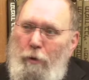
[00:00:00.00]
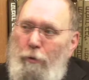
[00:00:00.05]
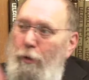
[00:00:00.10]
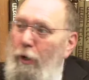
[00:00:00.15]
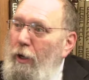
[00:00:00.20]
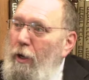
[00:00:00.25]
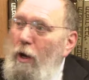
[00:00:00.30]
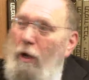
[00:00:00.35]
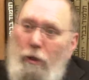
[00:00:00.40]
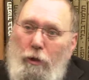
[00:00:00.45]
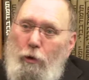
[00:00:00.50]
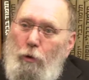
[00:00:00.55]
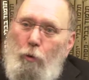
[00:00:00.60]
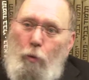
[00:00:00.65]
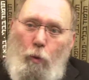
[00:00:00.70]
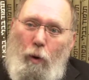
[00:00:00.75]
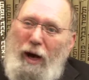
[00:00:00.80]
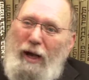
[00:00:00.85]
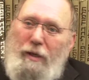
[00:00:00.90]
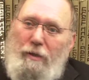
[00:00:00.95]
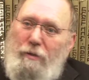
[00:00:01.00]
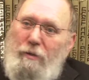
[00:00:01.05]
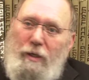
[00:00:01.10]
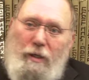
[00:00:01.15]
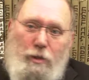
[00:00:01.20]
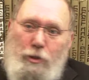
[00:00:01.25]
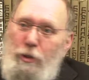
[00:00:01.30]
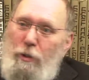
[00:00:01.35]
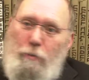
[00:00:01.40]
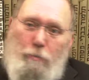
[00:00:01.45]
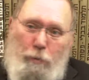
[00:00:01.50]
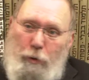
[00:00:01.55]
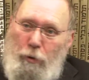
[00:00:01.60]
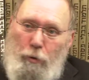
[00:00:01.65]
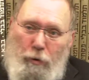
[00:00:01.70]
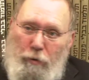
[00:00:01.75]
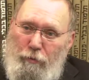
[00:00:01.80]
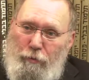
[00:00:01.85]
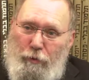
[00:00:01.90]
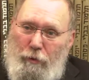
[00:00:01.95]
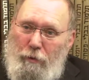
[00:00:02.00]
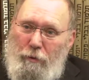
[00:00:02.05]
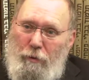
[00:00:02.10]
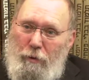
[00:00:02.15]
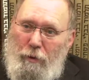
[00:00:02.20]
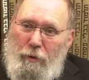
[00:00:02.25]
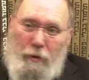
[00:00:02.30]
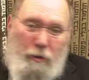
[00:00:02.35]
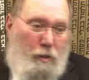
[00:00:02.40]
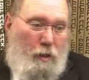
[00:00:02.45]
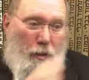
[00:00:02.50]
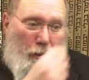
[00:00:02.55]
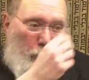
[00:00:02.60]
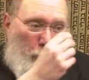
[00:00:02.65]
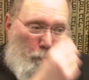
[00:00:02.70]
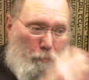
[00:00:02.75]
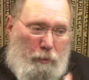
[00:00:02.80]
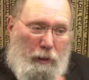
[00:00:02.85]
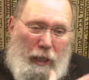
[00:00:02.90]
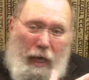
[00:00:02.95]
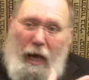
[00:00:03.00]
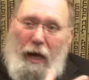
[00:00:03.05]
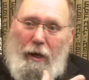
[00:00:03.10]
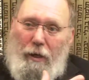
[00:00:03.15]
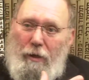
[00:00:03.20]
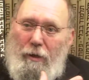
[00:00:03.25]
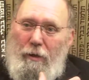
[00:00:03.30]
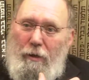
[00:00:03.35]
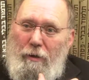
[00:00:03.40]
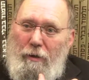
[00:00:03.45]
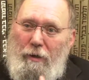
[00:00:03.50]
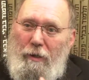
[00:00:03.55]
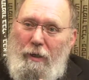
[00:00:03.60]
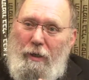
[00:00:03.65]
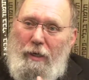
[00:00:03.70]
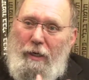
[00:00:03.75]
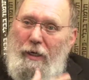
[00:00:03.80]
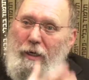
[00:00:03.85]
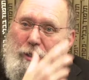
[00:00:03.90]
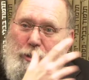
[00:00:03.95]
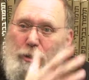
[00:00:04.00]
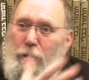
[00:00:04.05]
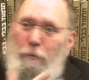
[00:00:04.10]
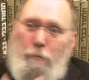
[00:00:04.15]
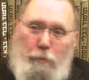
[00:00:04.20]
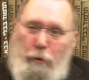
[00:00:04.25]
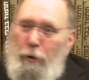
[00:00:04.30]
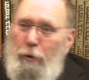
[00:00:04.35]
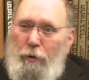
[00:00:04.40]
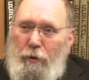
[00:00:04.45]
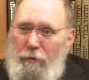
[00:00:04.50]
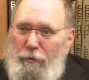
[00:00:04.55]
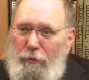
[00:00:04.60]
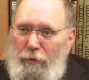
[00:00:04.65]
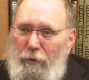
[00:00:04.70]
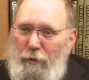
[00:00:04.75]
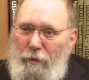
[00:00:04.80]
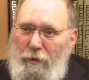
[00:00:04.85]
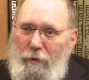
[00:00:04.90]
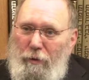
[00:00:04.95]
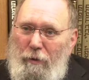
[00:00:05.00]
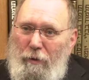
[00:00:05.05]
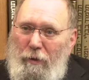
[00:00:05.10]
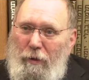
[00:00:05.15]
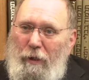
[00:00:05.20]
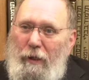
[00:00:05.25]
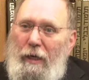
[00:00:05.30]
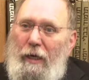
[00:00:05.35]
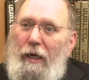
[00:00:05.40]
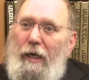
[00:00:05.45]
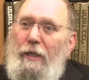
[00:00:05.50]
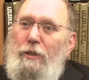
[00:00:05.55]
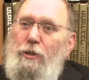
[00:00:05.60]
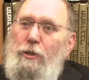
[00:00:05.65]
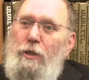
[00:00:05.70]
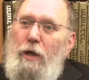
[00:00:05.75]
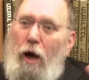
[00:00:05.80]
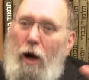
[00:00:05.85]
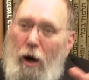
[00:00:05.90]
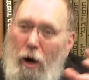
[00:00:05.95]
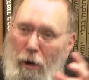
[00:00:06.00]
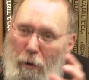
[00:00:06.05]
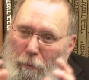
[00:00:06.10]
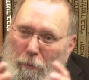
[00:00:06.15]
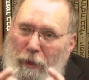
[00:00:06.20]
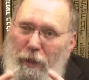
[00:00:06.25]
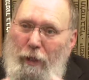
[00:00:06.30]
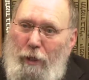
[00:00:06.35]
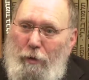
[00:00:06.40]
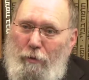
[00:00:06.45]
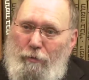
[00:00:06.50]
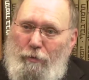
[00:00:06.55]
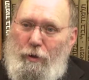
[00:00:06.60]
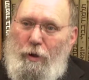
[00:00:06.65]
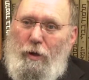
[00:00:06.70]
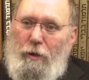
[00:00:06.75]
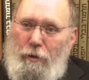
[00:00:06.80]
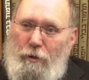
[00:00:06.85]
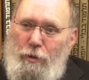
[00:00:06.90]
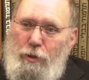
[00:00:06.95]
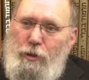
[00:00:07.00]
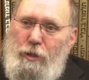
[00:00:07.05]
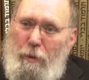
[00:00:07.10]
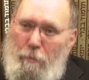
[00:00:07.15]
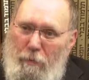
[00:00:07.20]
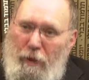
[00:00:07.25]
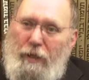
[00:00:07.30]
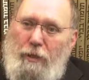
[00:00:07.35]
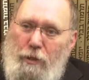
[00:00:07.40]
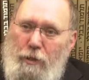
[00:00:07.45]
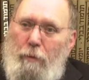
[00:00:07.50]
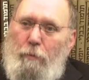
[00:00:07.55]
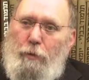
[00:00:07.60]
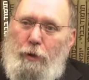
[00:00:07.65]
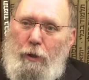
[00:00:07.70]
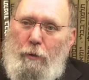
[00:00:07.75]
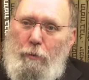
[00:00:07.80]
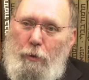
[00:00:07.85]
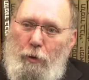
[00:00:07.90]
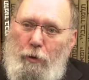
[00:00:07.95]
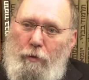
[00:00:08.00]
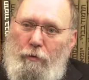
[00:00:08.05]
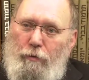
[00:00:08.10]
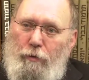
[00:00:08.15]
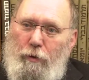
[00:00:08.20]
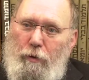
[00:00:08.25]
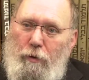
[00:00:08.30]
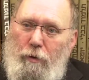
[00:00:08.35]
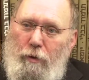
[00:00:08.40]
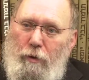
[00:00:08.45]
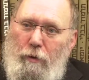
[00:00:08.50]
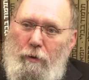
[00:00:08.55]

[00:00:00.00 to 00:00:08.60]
The color white isn't beautiful. The color black isn't beautiful. It's the harmony of colors that makes something beautiful.